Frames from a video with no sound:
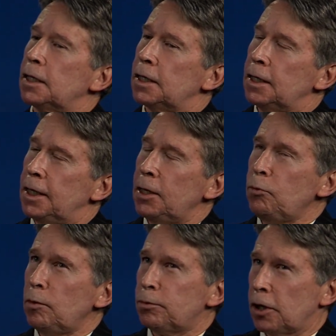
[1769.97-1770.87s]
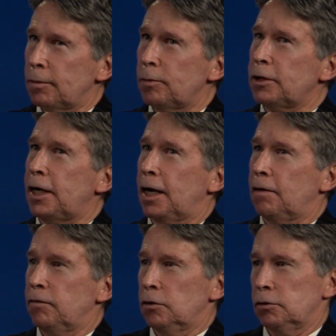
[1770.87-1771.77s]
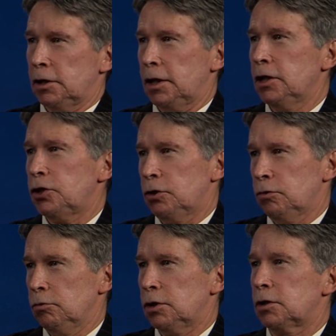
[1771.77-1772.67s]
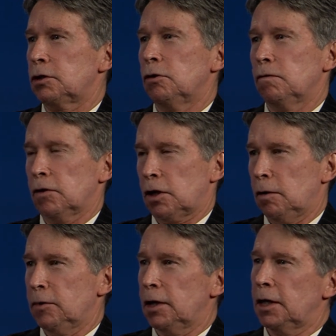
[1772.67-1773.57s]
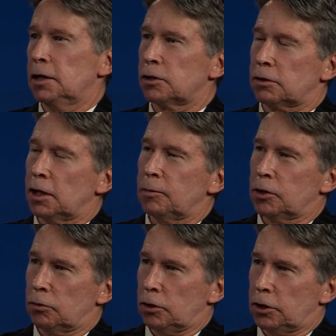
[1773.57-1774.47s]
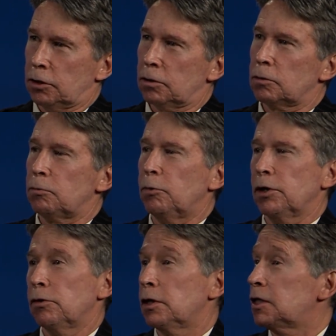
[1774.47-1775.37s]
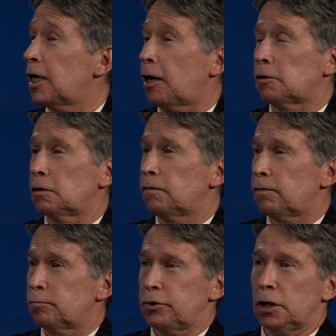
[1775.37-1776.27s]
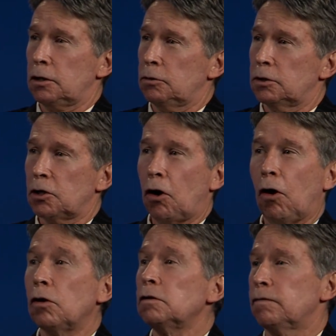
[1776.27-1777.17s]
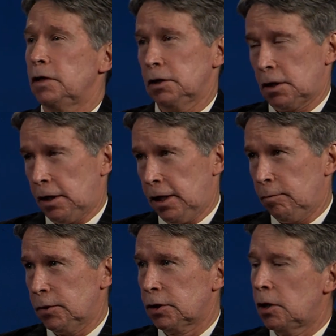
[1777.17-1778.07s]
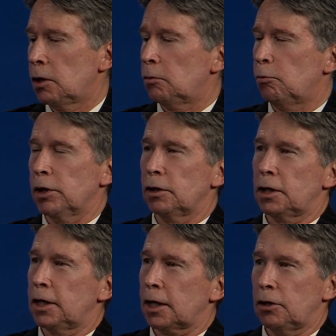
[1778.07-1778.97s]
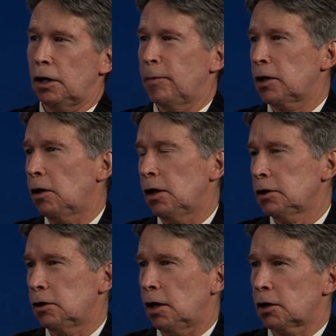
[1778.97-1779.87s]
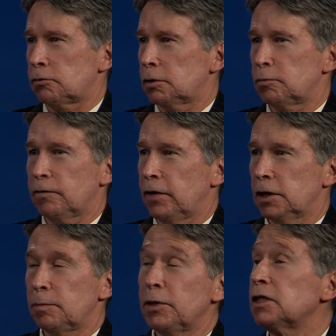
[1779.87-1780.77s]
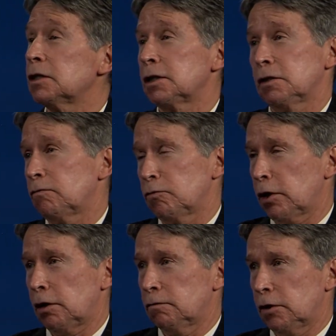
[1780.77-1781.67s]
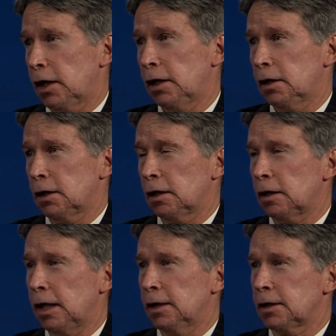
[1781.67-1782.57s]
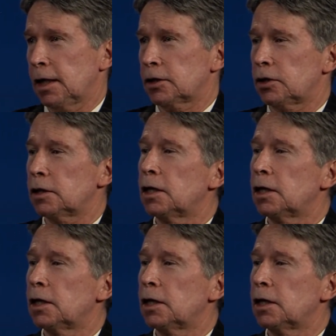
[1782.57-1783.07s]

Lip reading: Then we'll probably have those issues to overcome that I described earlier, whether the tariff precludes all of these claims, whether the economic loss doctrine prevents businesses from recovering anything in a class action.